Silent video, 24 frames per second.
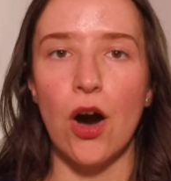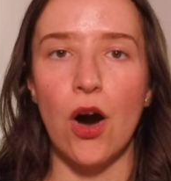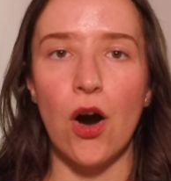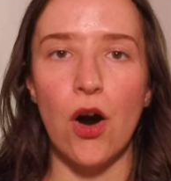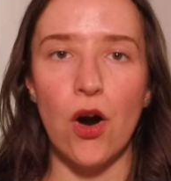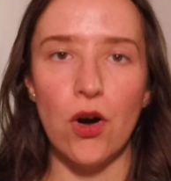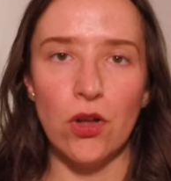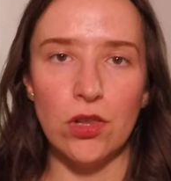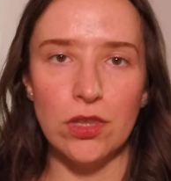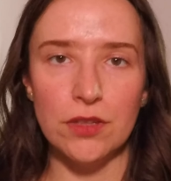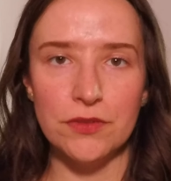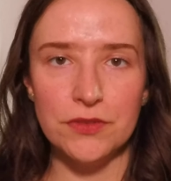
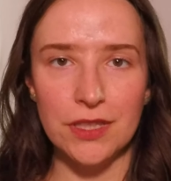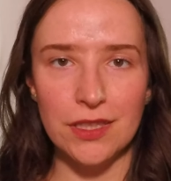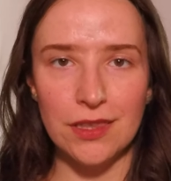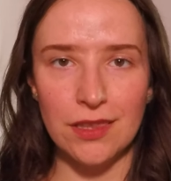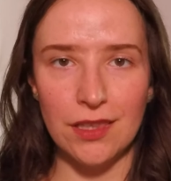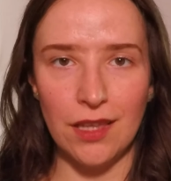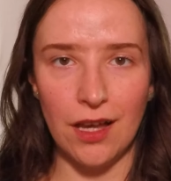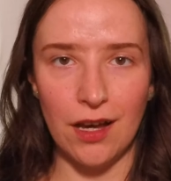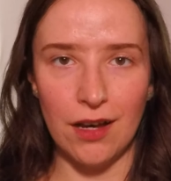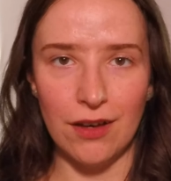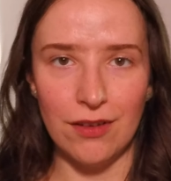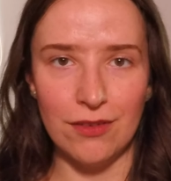All of the
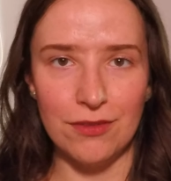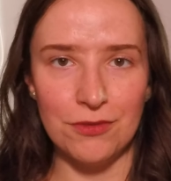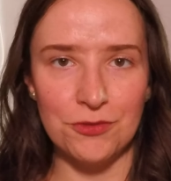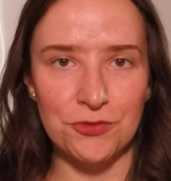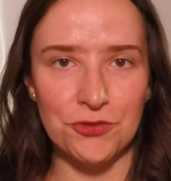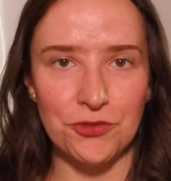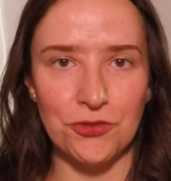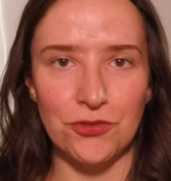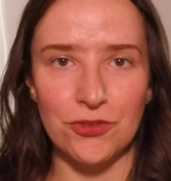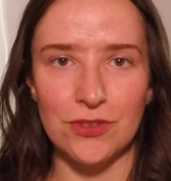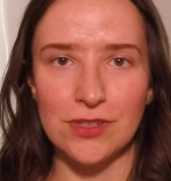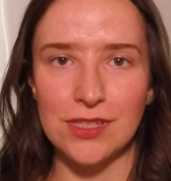
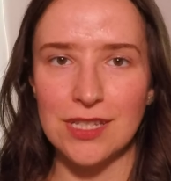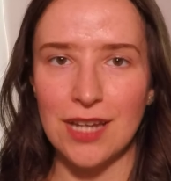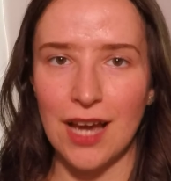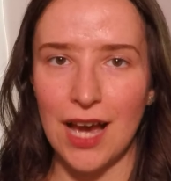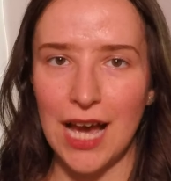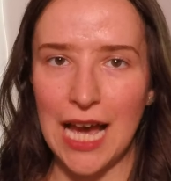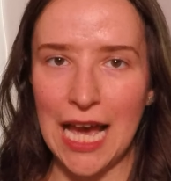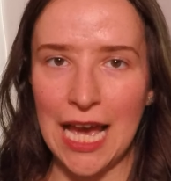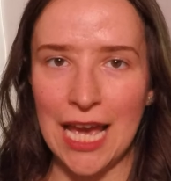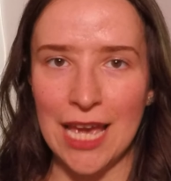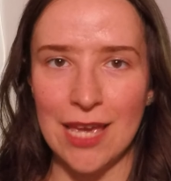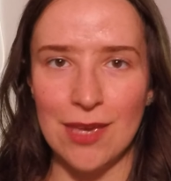love,
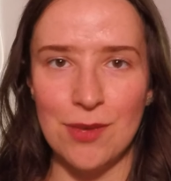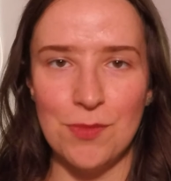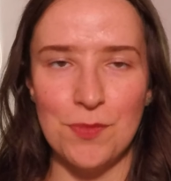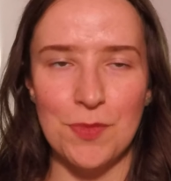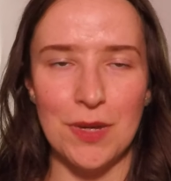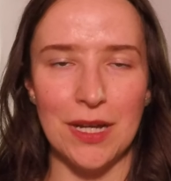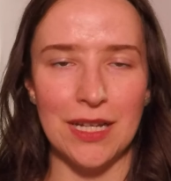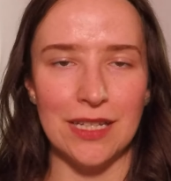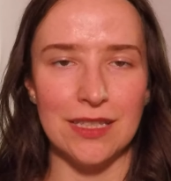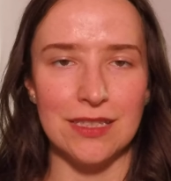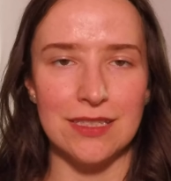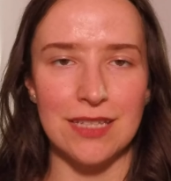time,
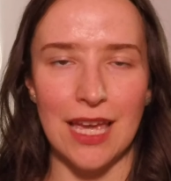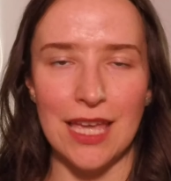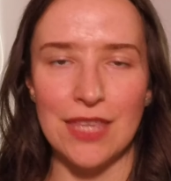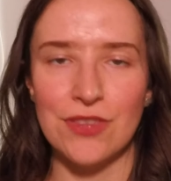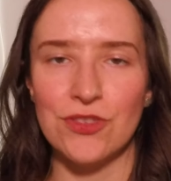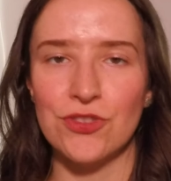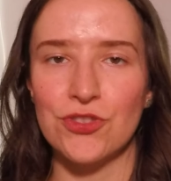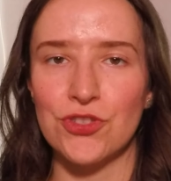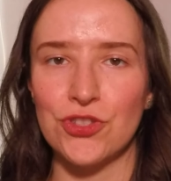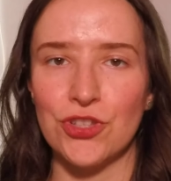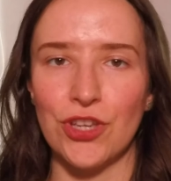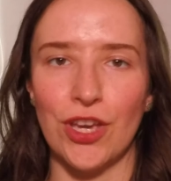
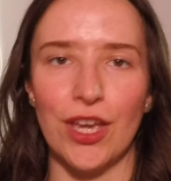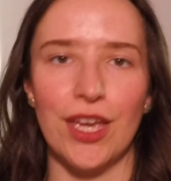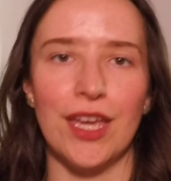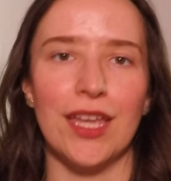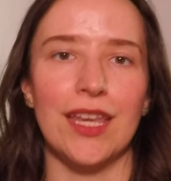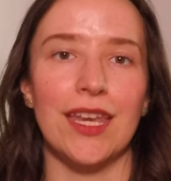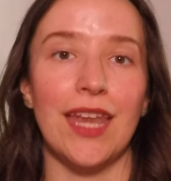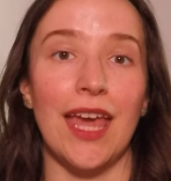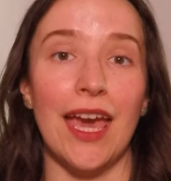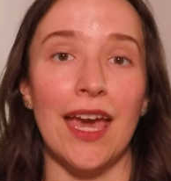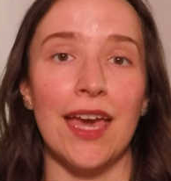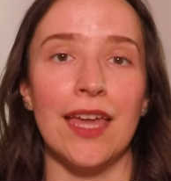
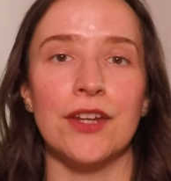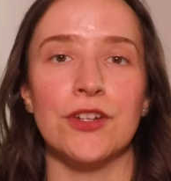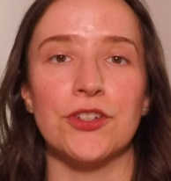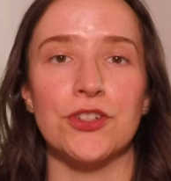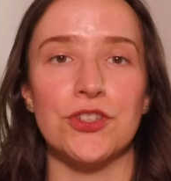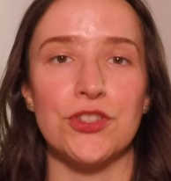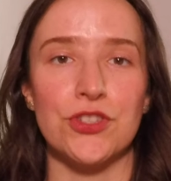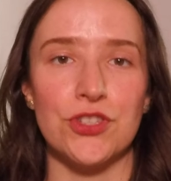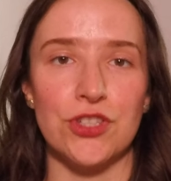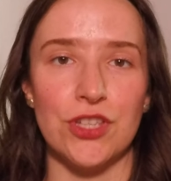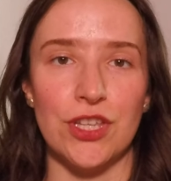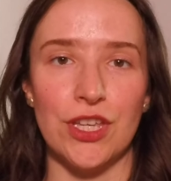attention,
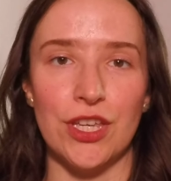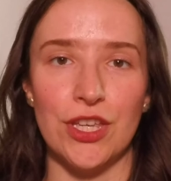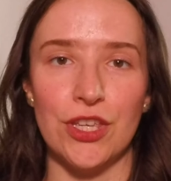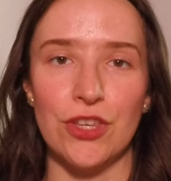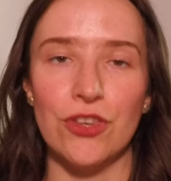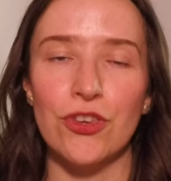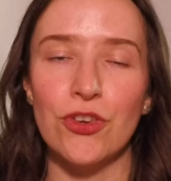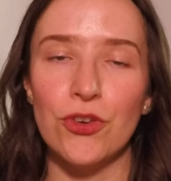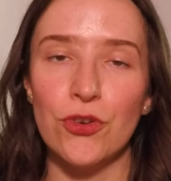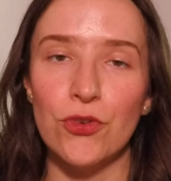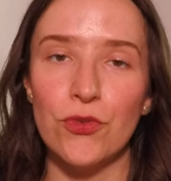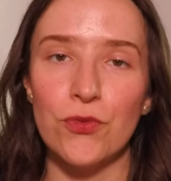energy
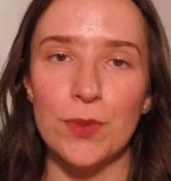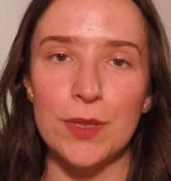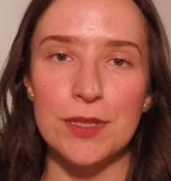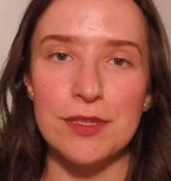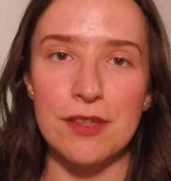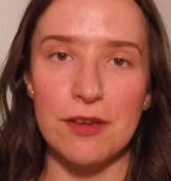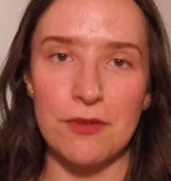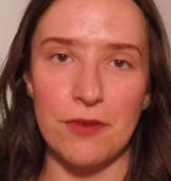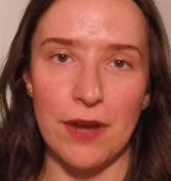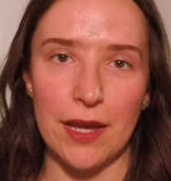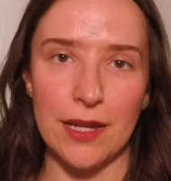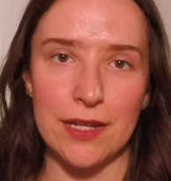you've been
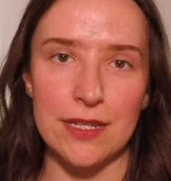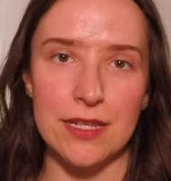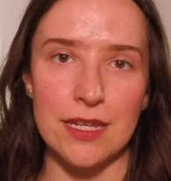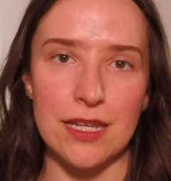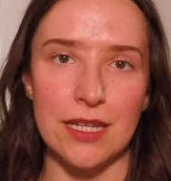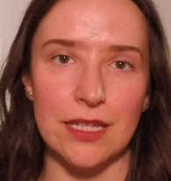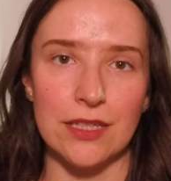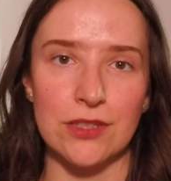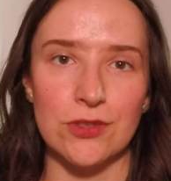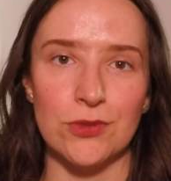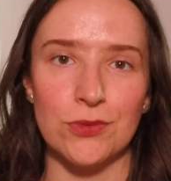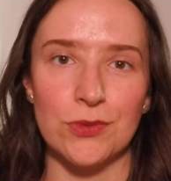
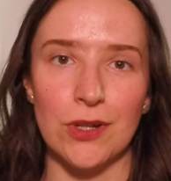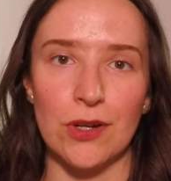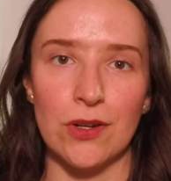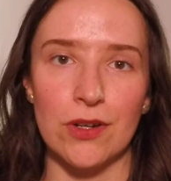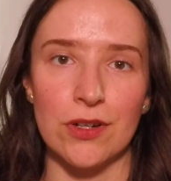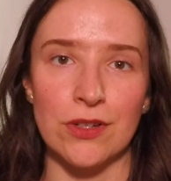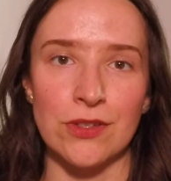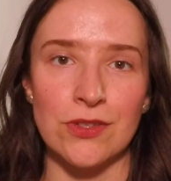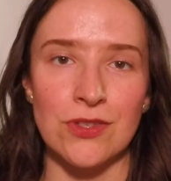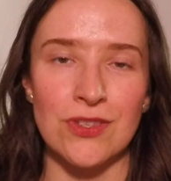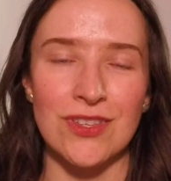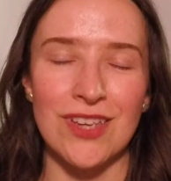directing
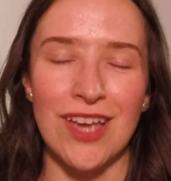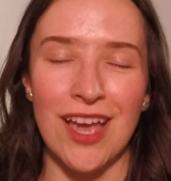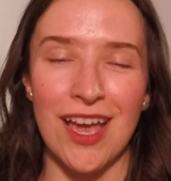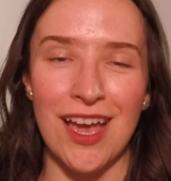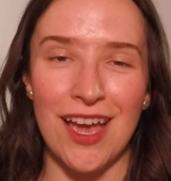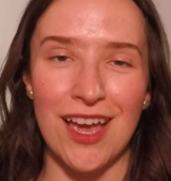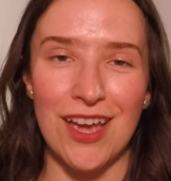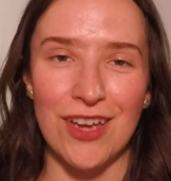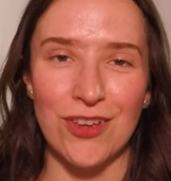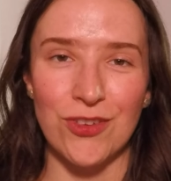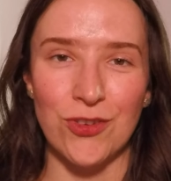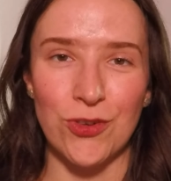towards
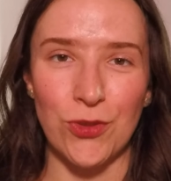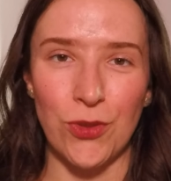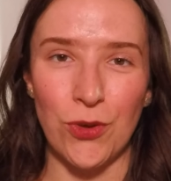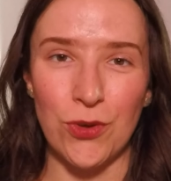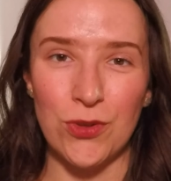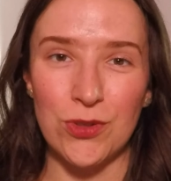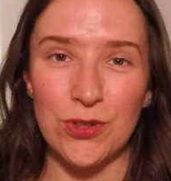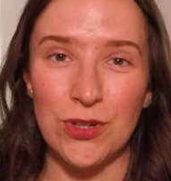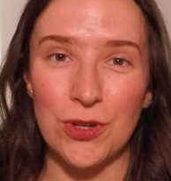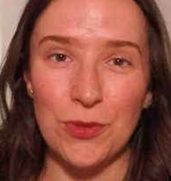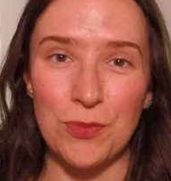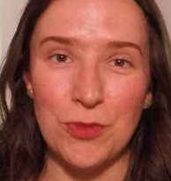your
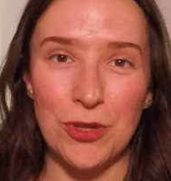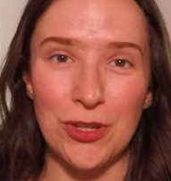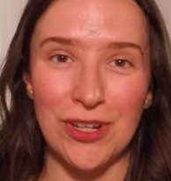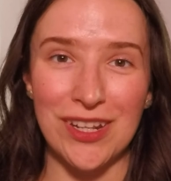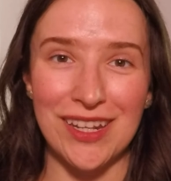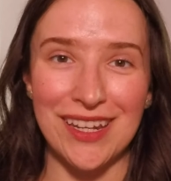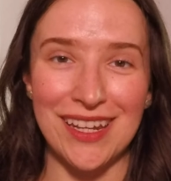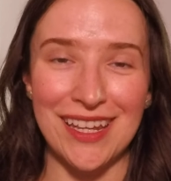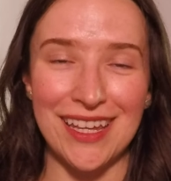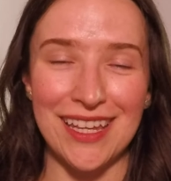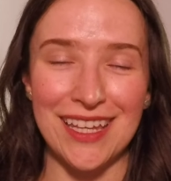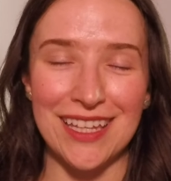local
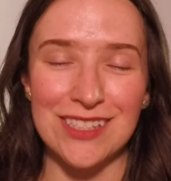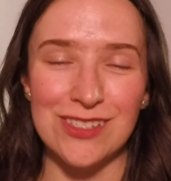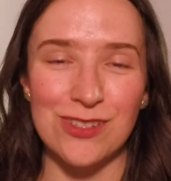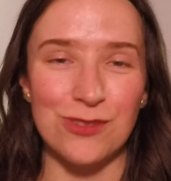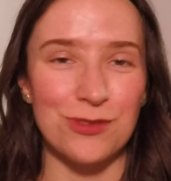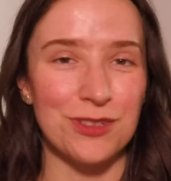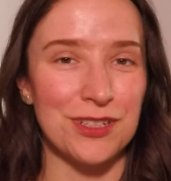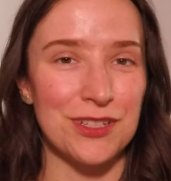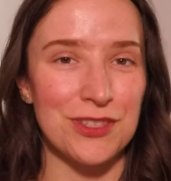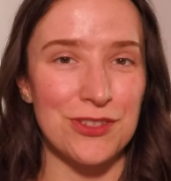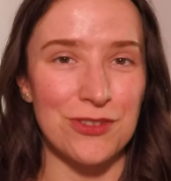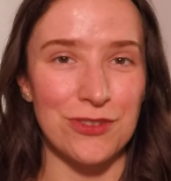community,
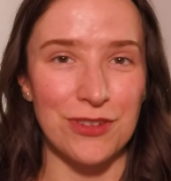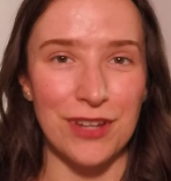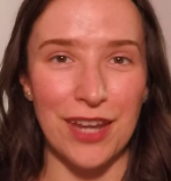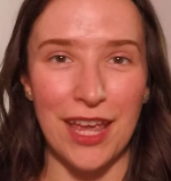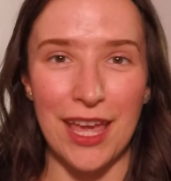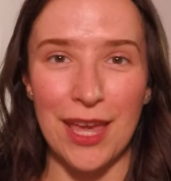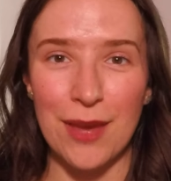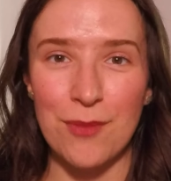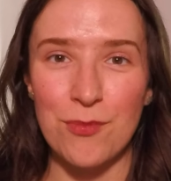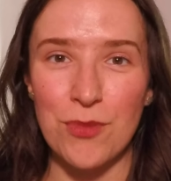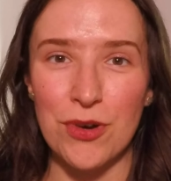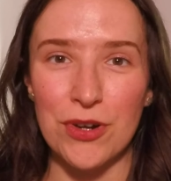towards your
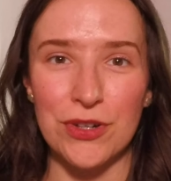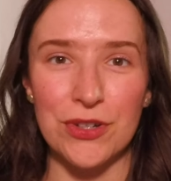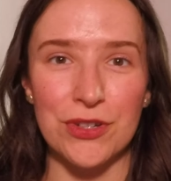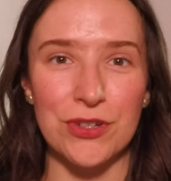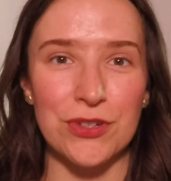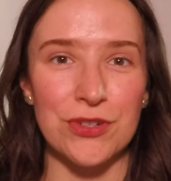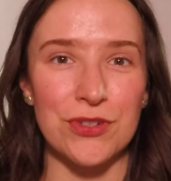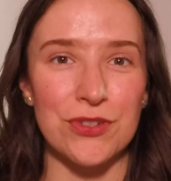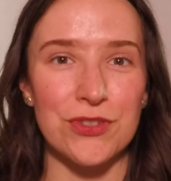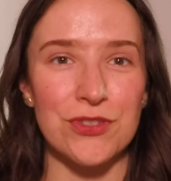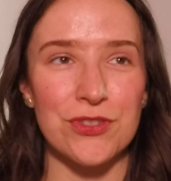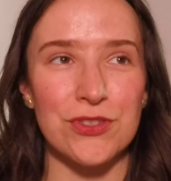
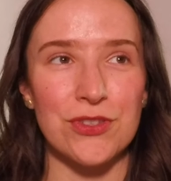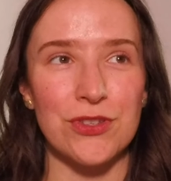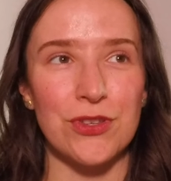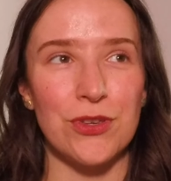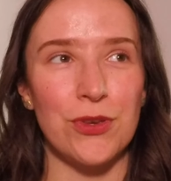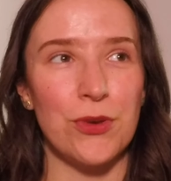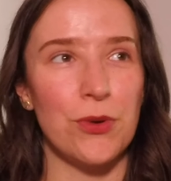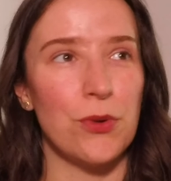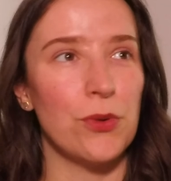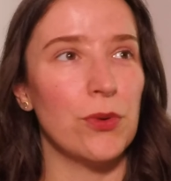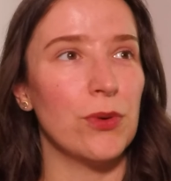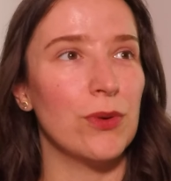neighbors,
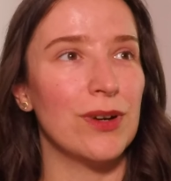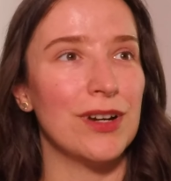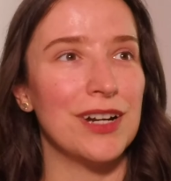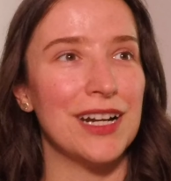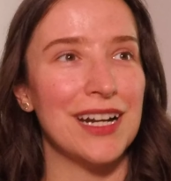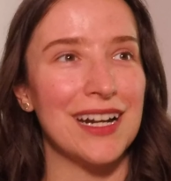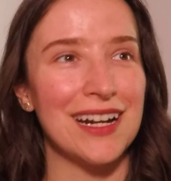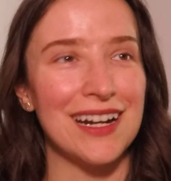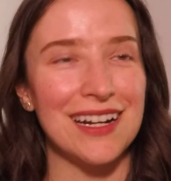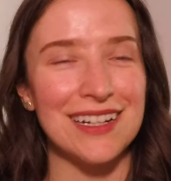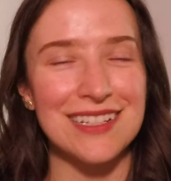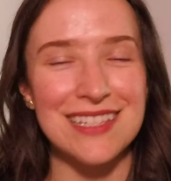
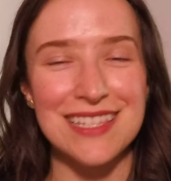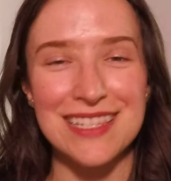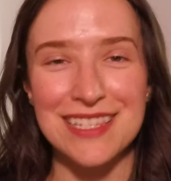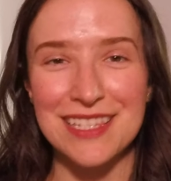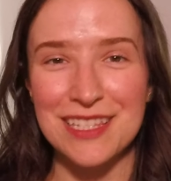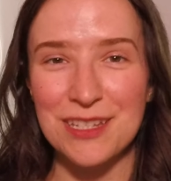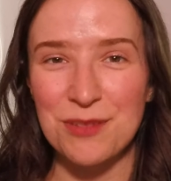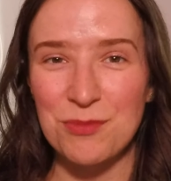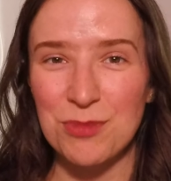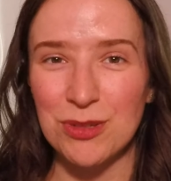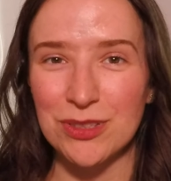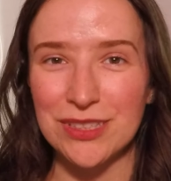your
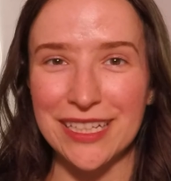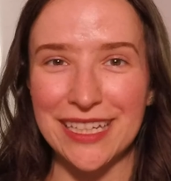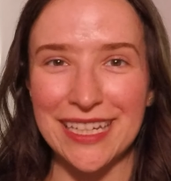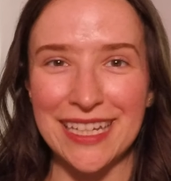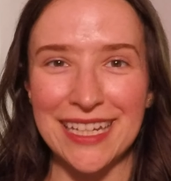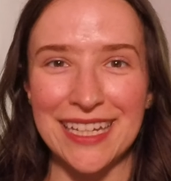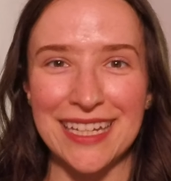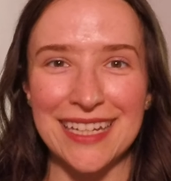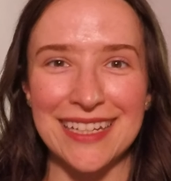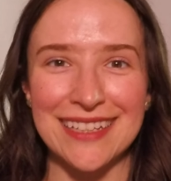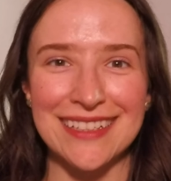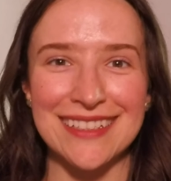
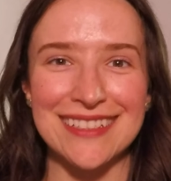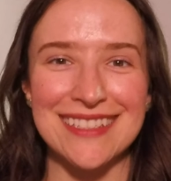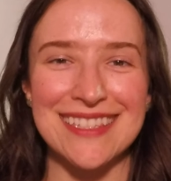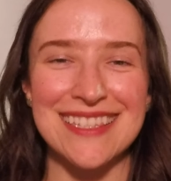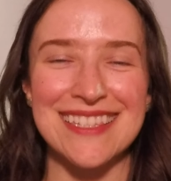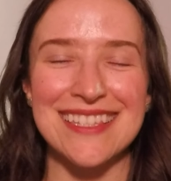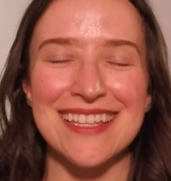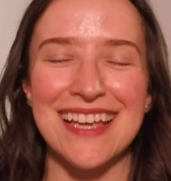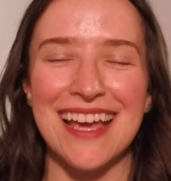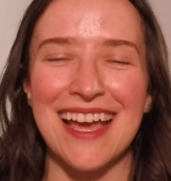siblings,